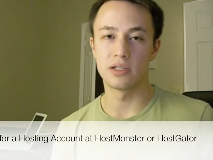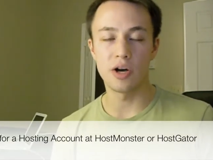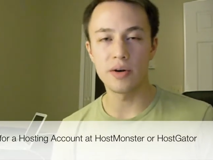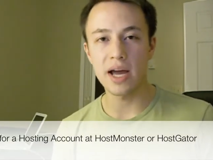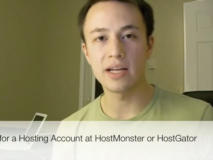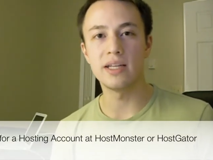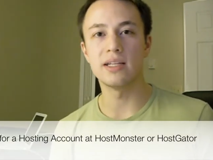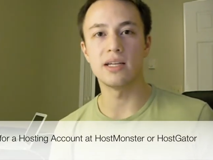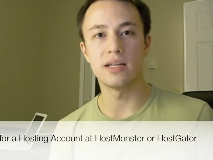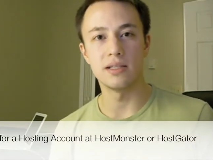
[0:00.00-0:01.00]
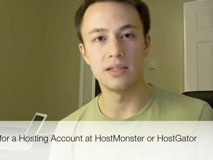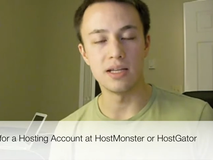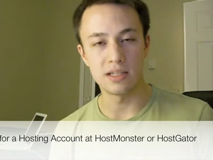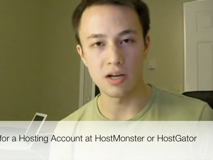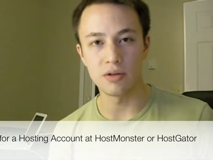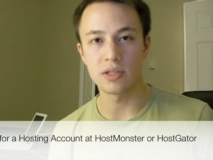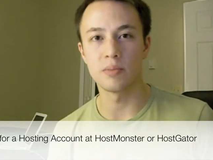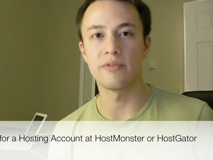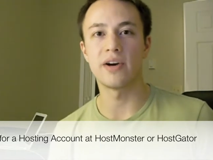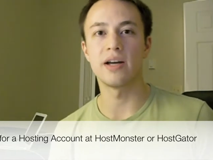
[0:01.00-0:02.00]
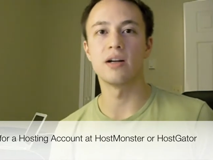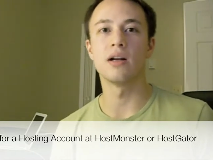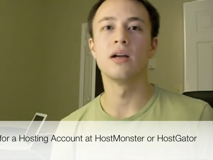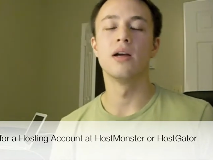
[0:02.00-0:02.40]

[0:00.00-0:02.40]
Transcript: GoDaddy is a hosting provider.